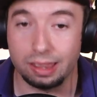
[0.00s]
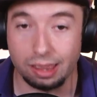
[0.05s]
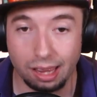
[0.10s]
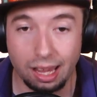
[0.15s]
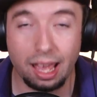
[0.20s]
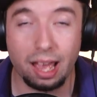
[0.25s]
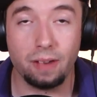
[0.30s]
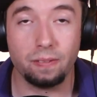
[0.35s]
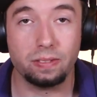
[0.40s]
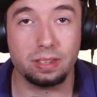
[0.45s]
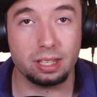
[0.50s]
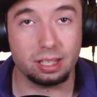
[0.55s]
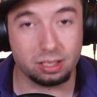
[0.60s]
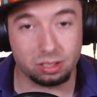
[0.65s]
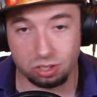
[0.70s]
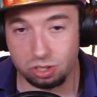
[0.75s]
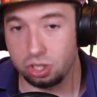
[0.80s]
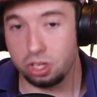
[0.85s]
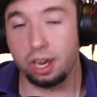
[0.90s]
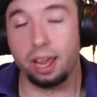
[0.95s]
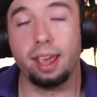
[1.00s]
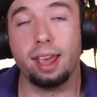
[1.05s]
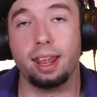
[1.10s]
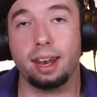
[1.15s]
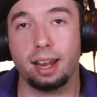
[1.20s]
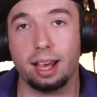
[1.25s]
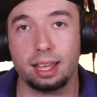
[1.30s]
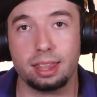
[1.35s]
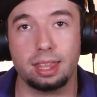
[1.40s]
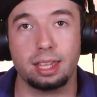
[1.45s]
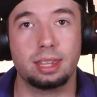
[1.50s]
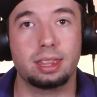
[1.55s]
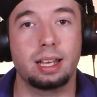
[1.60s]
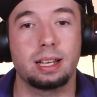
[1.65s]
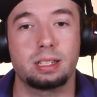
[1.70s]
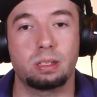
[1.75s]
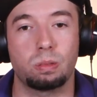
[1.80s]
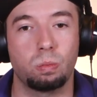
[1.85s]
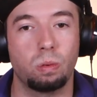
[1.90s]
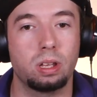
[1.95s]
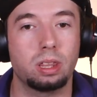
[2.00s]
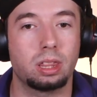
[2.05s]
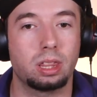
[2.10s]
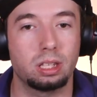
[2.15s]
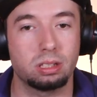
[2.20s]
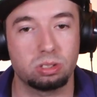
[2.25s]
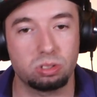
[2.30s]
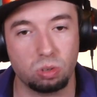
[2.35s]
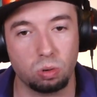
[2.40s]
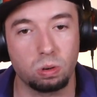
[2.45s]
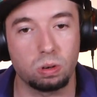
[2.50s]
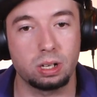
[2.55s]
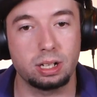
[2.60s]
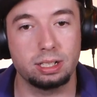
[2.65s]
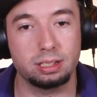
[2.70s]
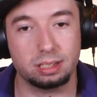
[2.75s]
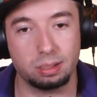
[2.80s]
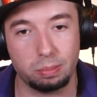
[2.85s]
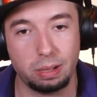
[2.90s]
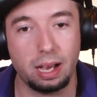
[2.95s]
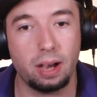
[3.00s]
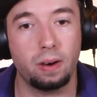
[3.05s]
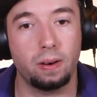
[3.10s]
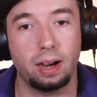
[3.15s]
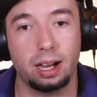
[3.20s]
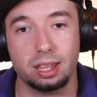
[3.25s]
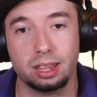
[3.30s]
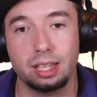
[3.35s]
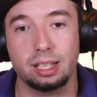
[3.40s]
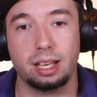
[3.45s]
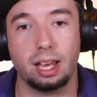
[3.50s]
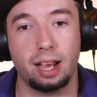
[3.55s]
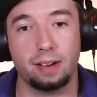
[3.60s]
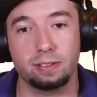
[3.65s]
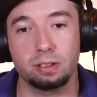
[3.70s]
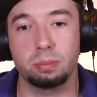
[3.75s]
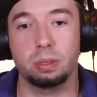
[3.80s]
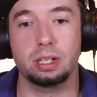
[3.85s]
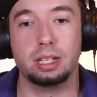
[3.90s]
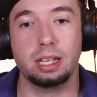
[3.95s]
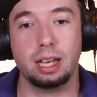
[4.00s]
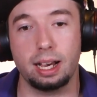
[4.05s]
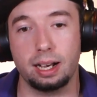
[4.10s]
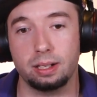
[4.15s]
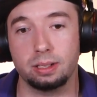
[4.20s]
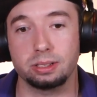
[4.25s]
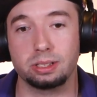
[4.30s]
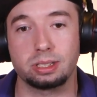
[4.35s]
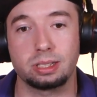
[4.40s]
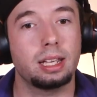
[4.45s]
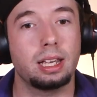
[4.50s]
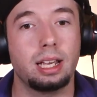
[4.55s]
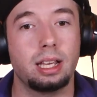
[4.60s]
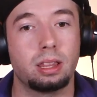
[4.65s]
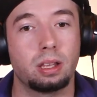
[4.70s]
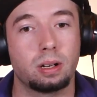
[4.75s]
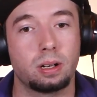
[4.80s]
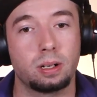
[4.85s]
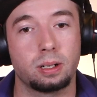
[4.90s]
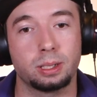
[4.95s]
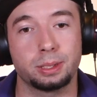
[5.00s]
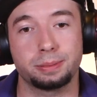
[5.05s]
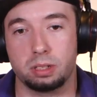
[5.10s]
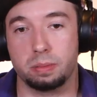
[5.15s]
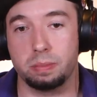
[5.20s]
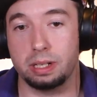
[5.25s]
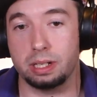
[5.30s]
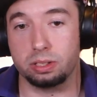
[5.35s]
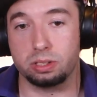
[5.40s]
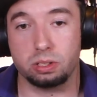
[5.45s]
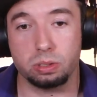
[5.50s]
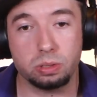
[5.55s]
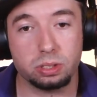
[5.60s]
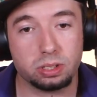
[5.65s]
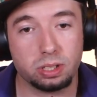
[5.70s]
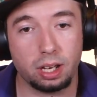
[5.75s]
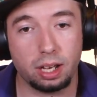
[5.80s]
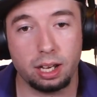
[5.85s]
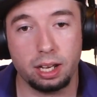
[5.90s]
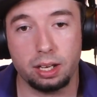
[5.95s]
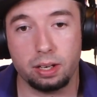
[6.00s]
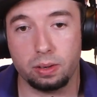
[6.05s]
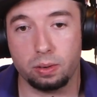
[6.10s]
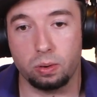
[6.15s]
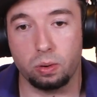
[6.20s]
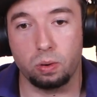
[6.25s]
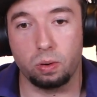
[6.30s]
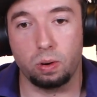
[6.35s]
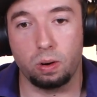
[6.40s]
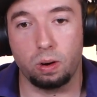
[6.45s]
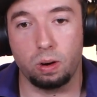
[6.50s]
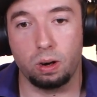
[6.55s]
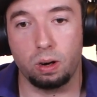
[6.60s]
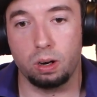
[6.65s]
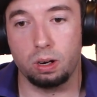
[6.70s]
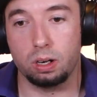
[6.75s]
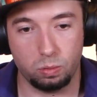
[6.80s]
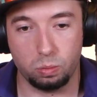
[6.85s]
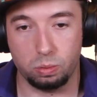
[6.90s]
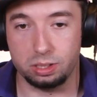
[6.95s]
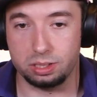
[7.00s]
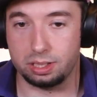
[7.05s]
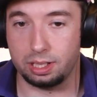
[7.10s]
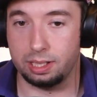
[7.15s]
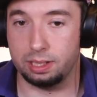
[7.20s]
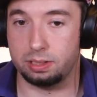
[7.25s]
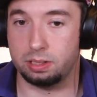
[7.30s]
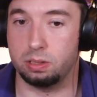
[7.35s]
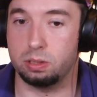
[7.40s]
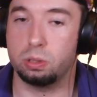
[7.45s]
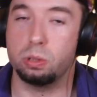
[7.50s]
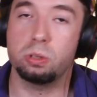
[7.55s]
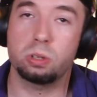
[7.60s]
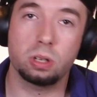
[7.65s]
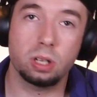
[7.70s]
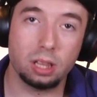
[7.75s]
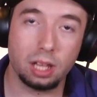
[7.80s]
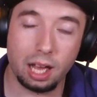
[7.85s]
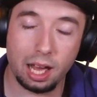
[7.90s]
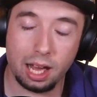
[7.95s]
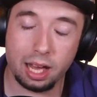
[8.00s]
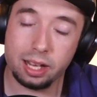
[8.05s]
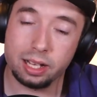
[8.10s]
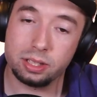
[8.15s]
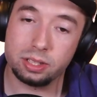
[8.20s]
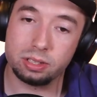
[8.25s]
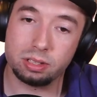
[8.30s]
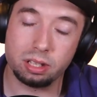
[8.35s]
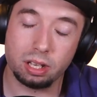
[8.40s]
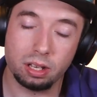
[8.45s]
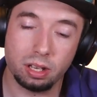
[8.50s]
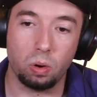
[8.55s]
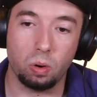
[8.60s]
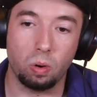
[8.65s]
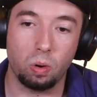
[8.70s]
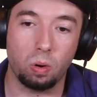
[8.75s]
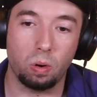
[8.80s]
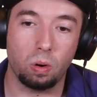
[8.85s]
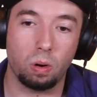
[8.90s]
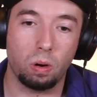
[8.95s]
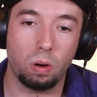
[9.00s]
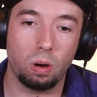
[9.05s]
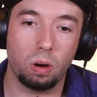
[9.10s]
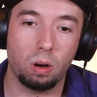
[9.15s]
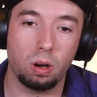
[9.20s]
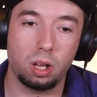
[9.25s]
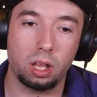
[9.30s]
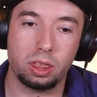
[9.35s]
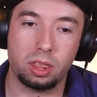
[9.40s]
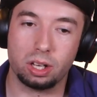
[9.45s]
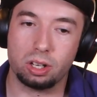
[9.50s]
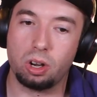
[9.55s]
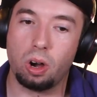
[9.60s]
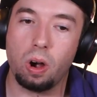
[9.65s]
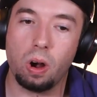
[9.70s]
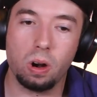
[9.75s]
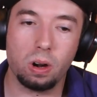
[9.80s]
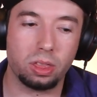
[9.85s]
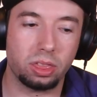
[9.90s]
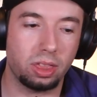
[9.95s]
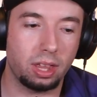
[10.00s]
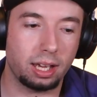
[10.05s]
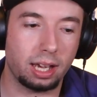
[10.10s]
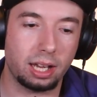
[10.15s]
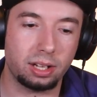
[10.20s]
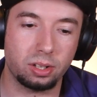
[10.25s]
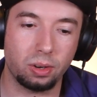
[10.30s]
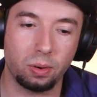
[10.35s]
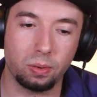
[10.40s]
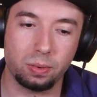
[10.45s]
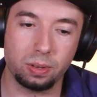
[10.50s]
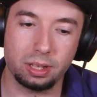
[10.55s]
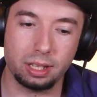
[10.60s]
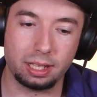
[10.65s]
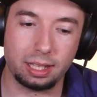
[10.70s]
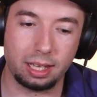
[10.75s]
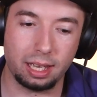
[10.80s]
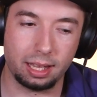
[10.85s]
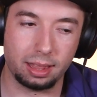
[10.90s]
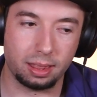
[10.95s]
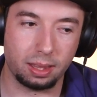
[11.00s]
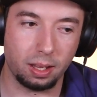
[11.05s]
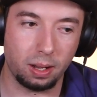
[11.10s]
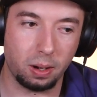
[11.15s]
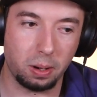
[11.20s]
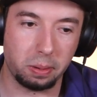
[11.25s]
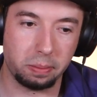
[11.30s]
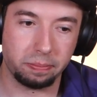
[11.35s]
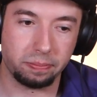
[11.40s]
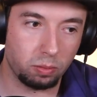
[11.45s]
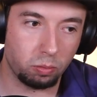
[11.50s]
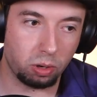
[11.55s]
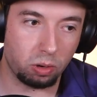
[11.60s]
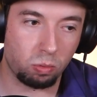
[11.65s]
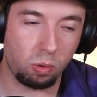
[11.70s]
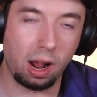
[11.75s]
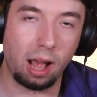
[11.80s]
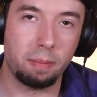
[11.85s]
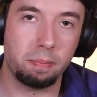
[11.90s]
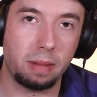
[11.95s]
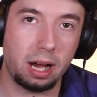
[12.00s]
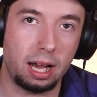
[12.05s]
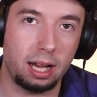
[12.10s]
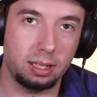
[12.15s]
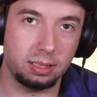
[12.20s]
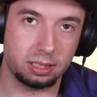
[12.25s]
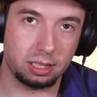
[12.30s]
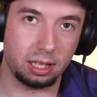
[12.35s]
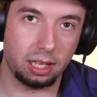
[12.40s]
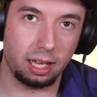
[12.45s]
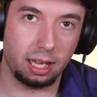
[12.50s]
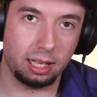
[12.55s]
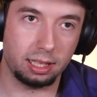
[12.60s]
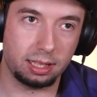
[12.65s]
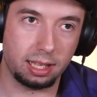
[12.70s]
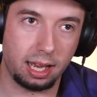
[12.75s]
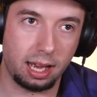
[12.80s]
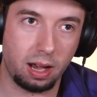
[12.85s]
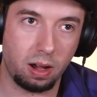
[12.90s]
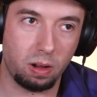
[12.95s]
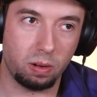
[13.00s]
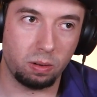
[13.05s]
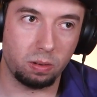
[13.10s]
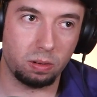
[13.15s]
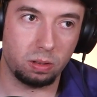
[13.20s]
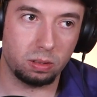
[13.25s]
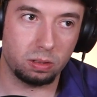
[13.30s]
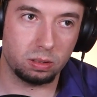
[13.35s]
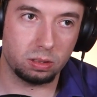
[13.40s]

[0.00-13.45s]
left is Jin. I think that's what the story is about. I think everybody else either committed suicide or was institutionalized, or the car thing I don't really get though, where Rapmon's laying down